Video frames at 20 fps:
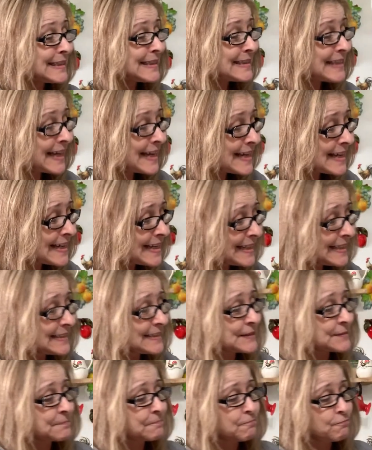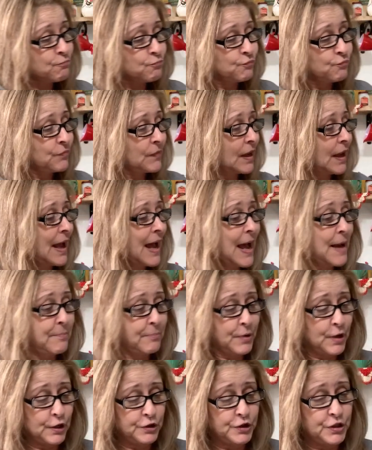Then I
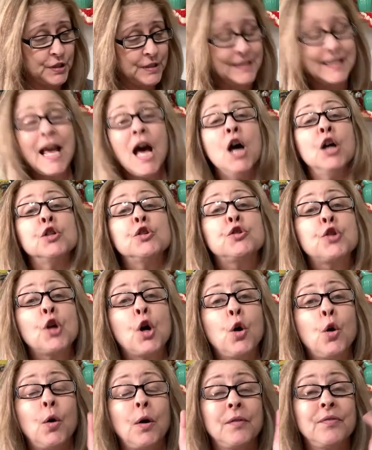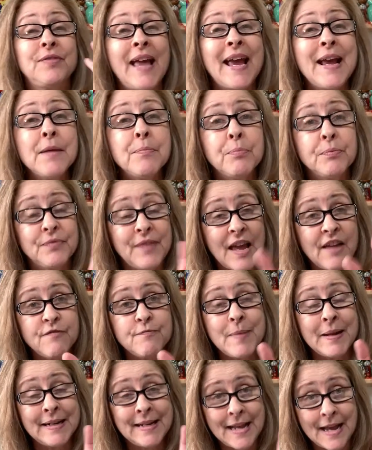purchased, so they, they've
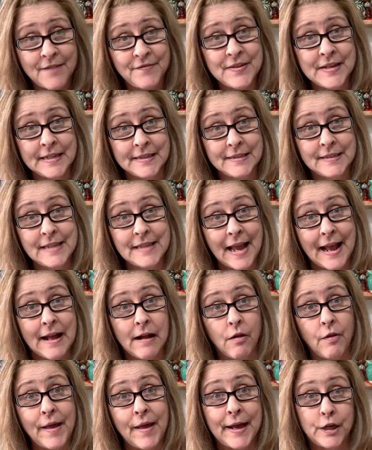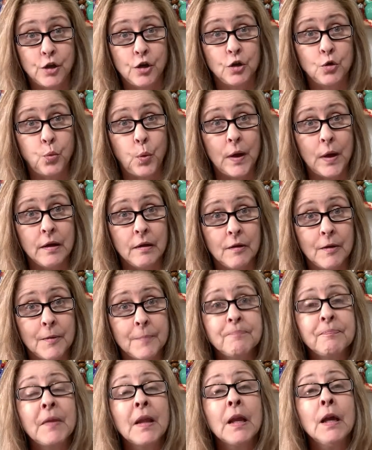been having a sale at
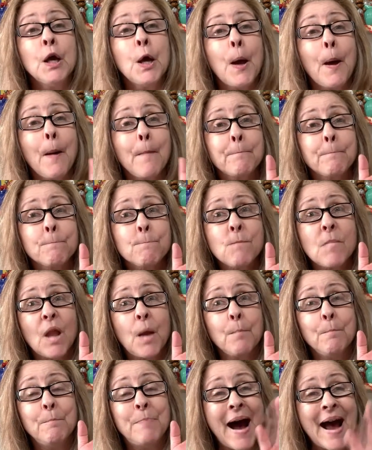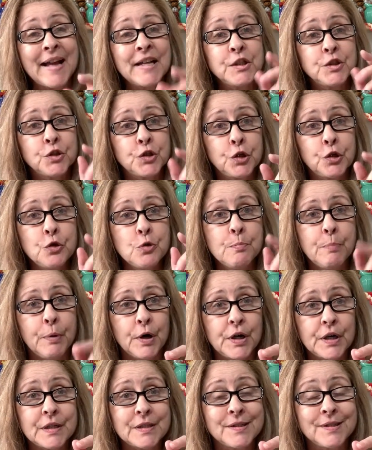Goodwill. Buy two
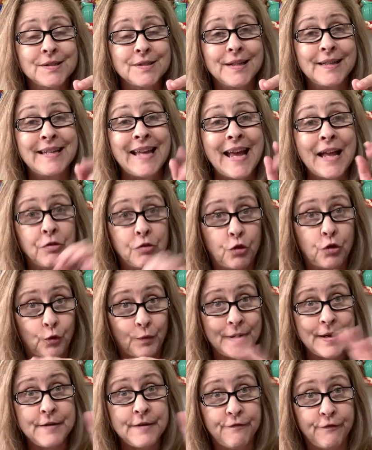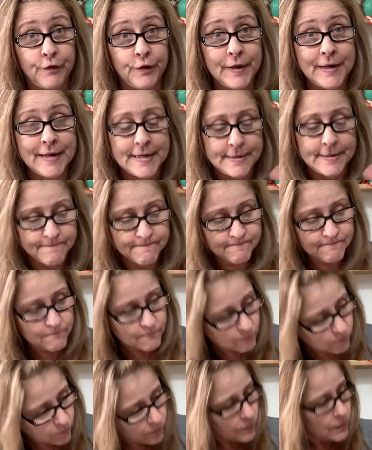books, get three free.
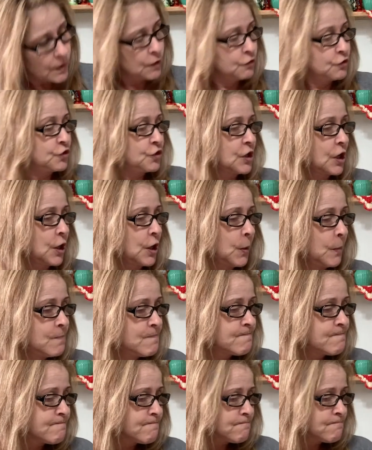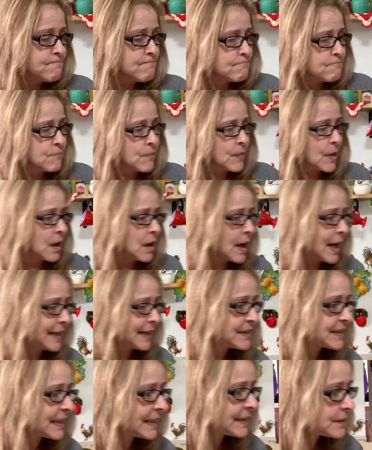So I
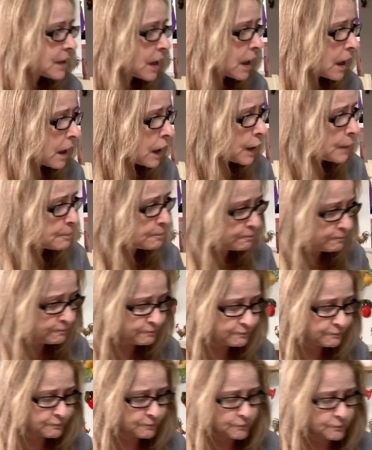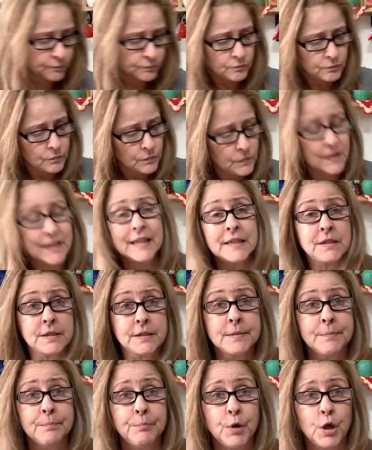did um, get
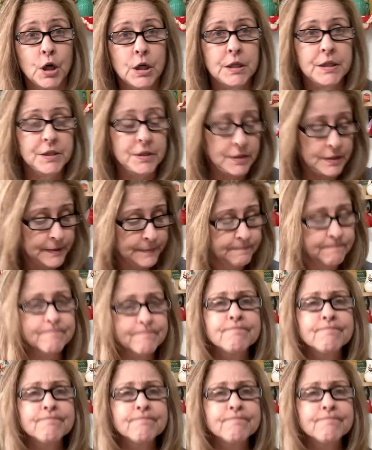some books.